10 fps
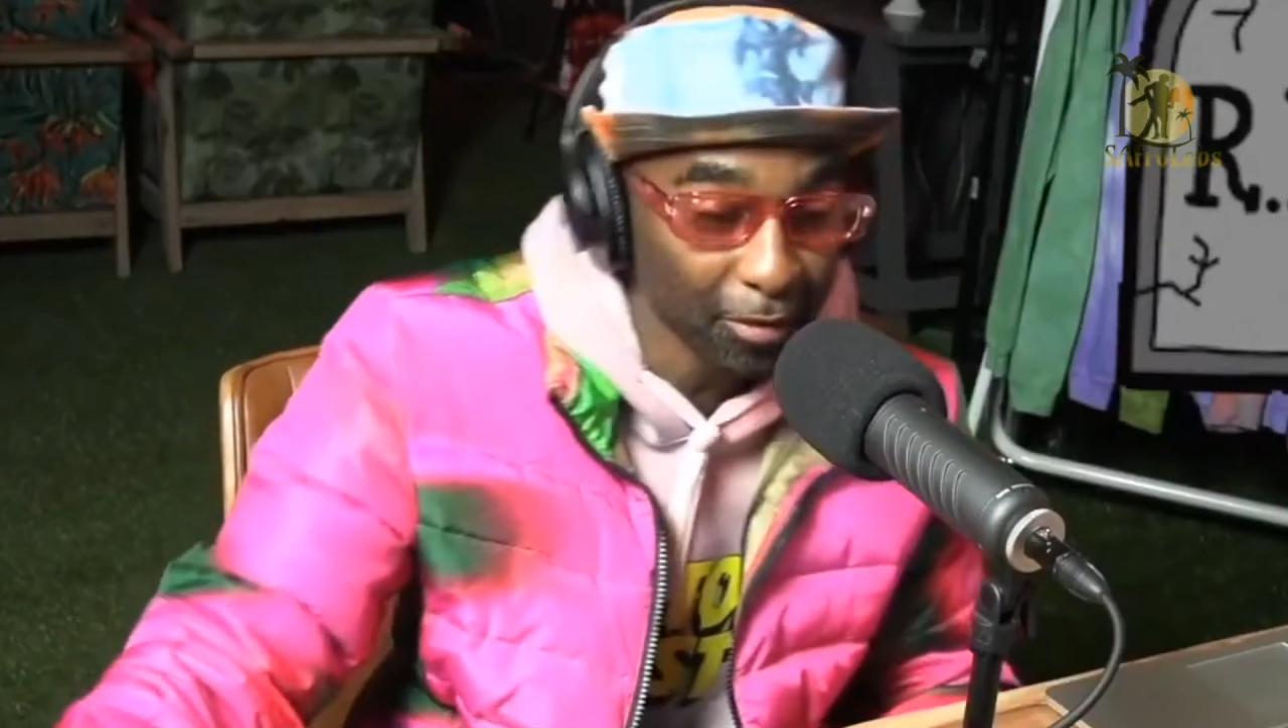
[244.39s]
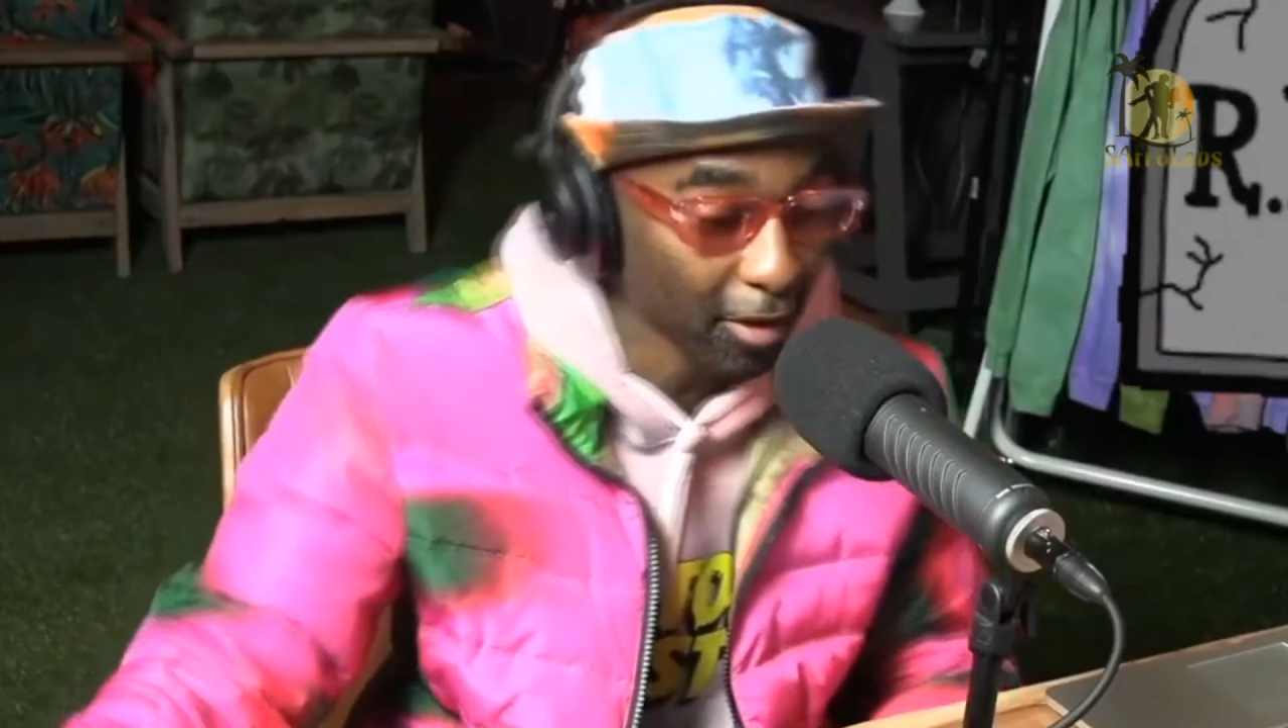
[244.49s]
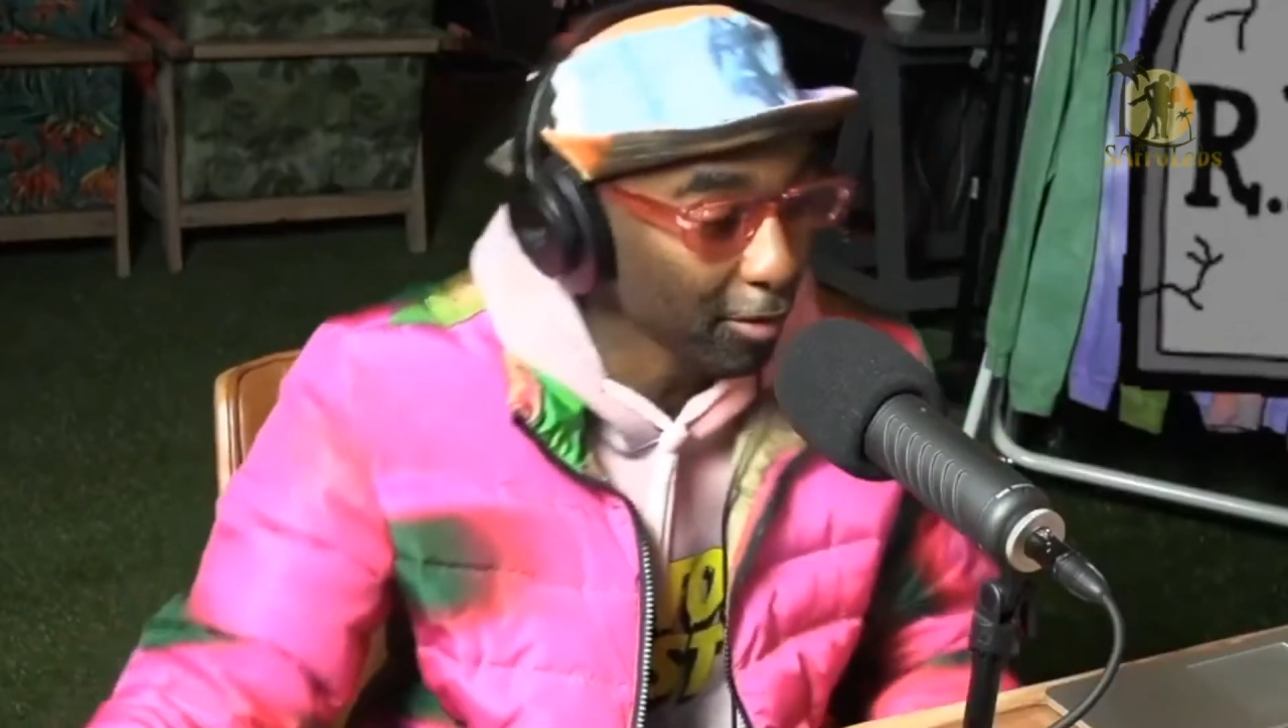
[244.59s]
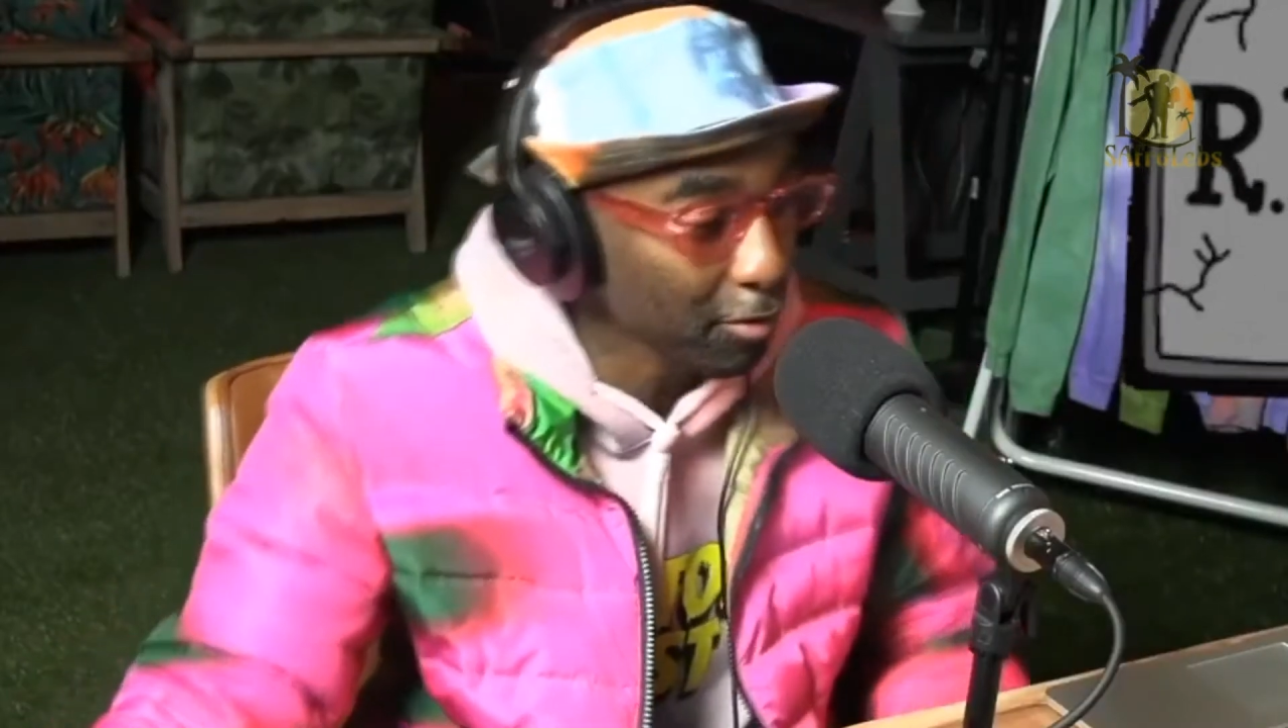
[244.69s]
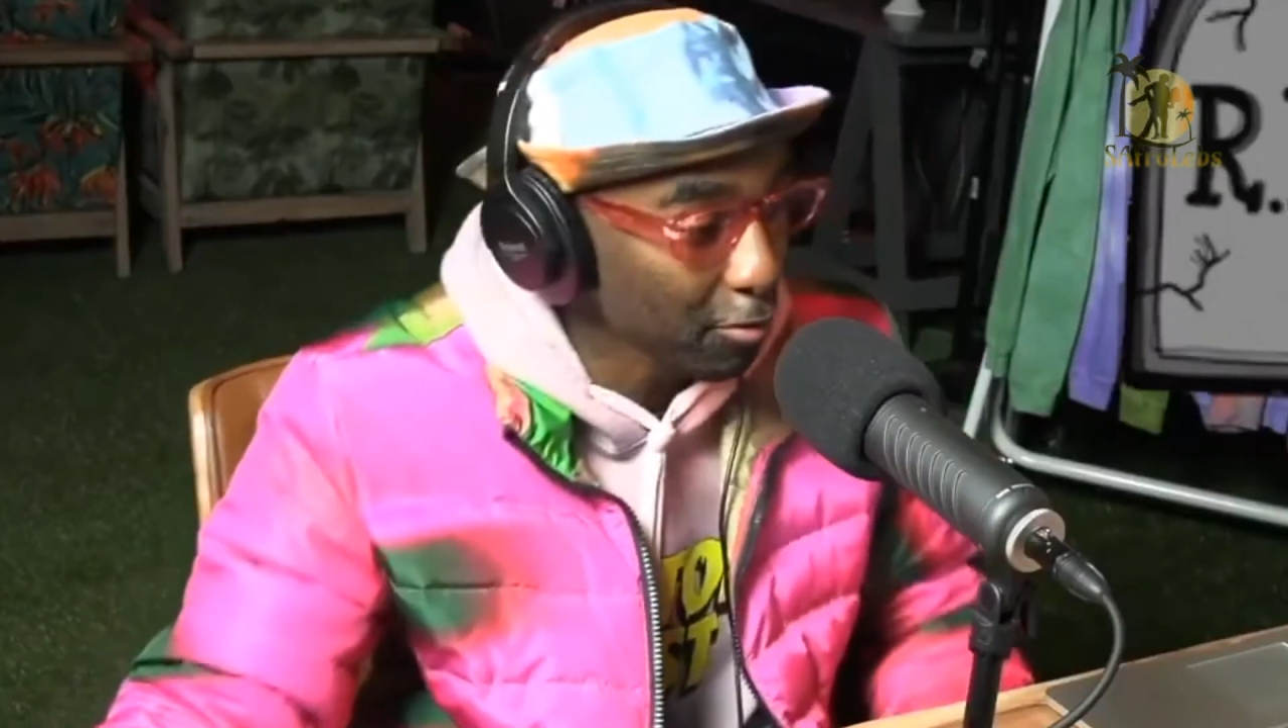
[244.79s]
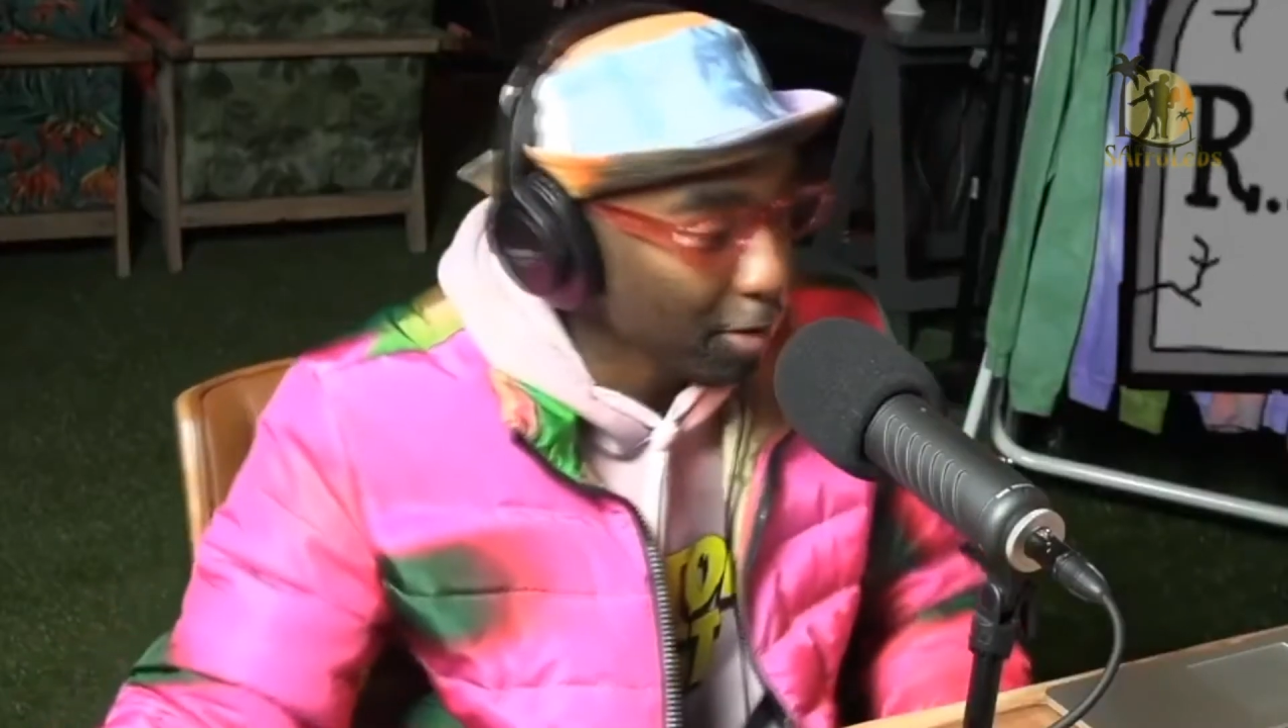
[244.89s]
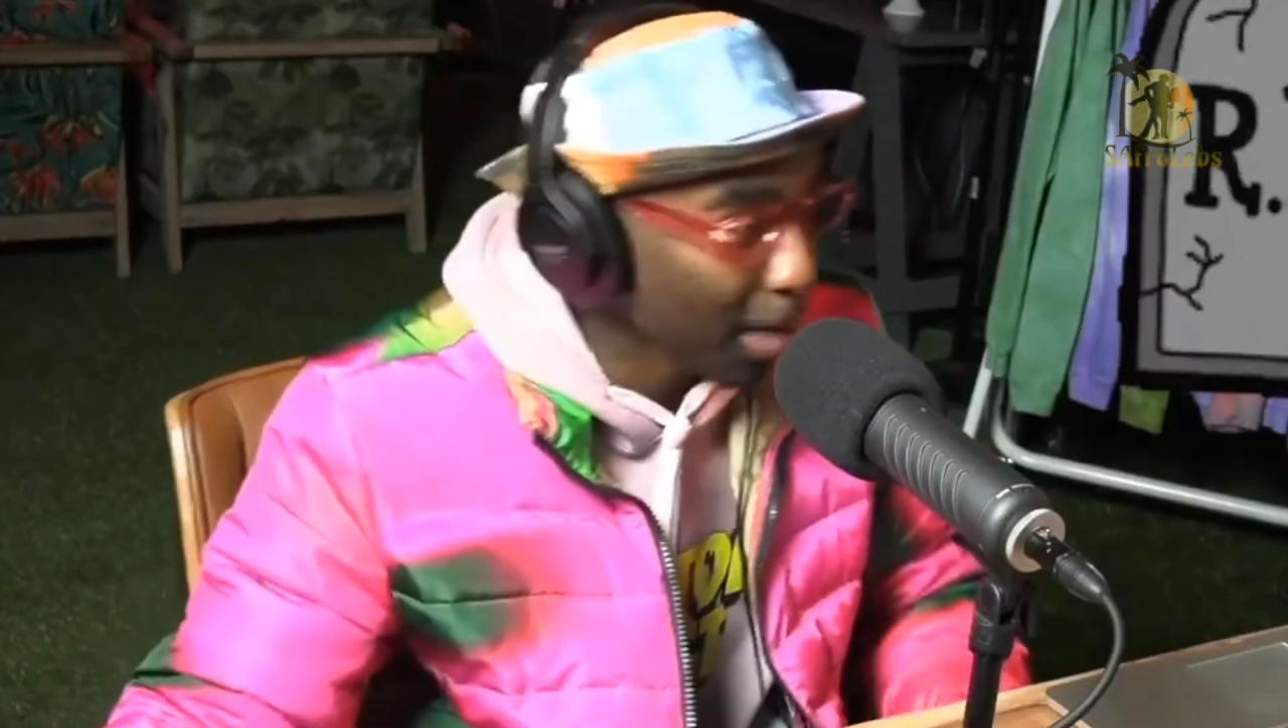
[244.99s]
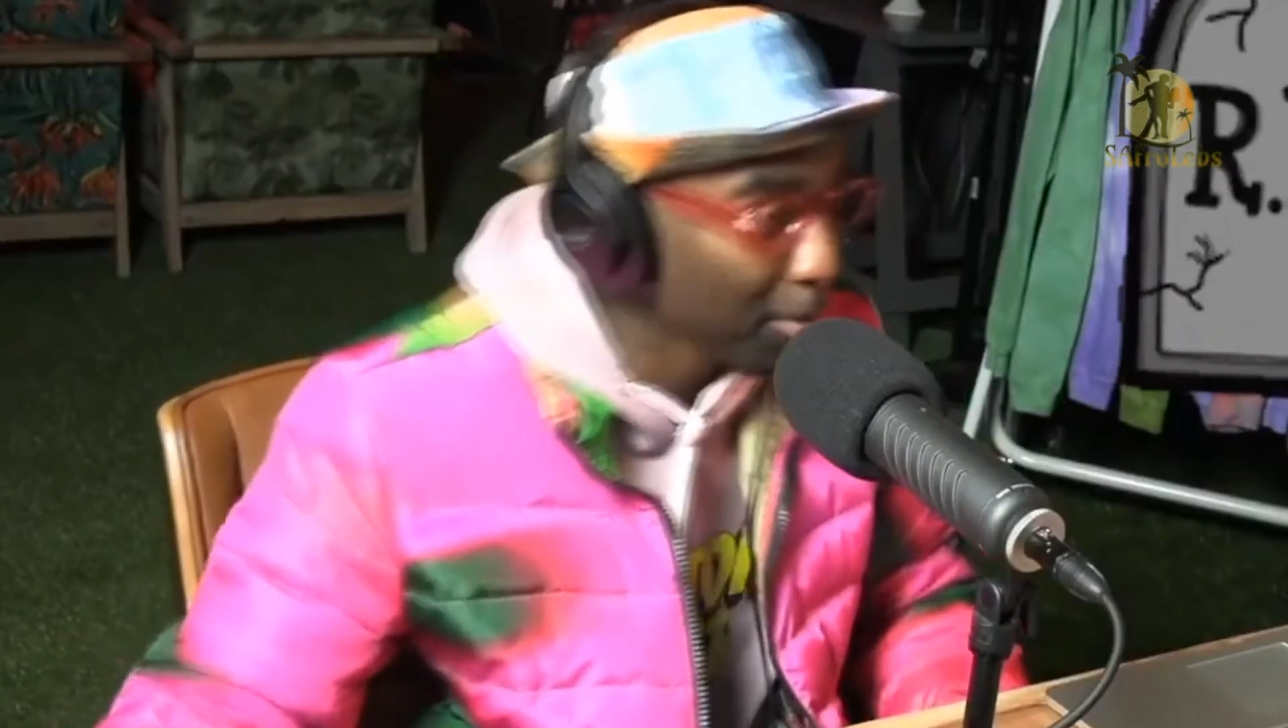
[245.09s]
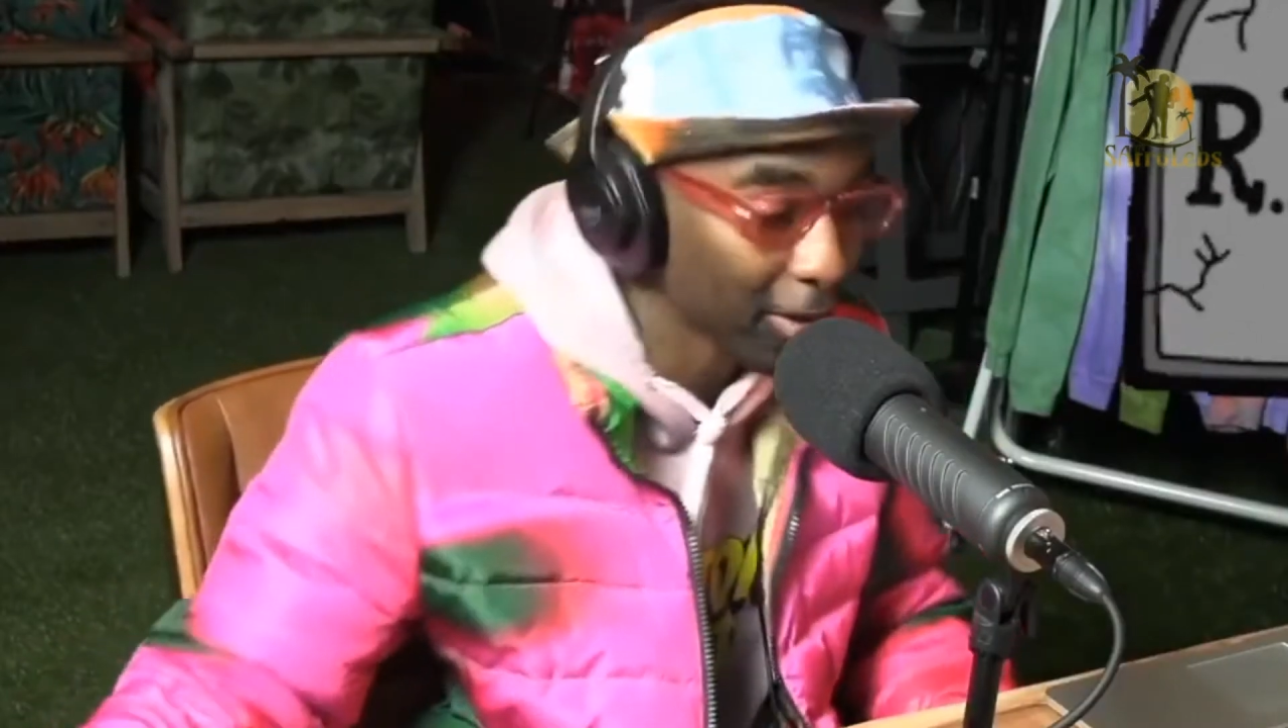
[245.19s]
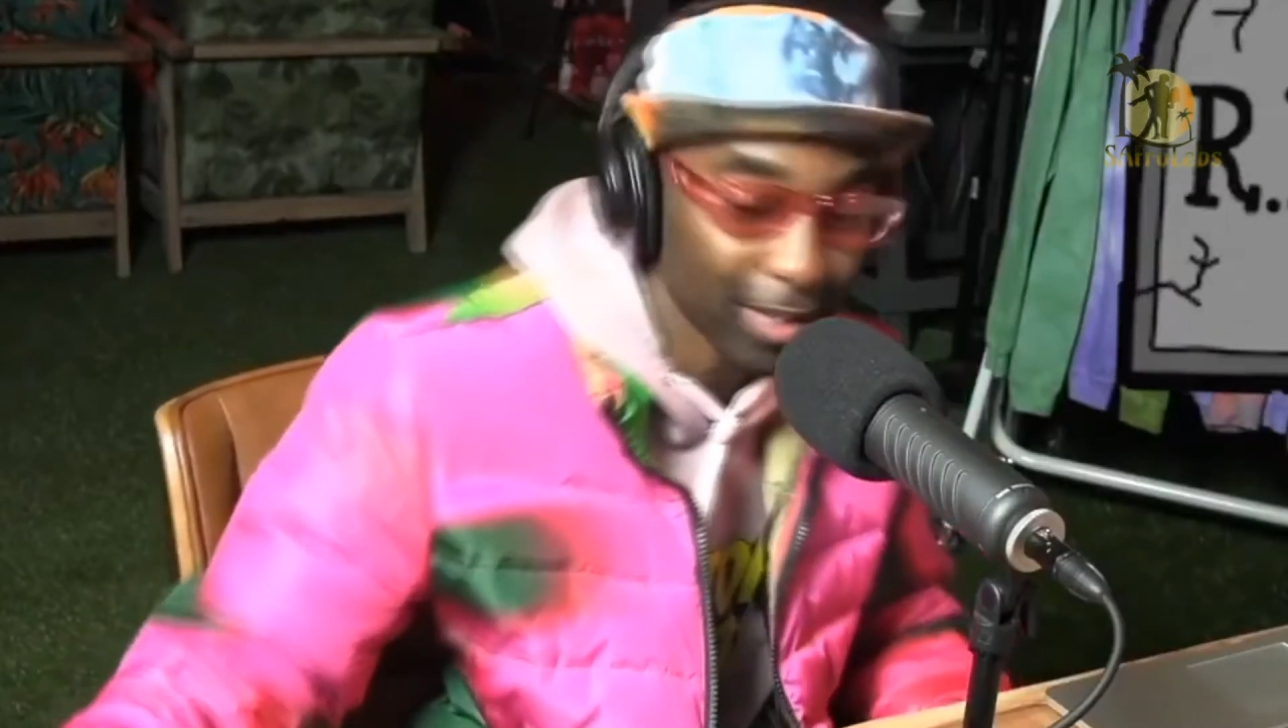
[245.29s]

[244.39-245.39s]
for every rapper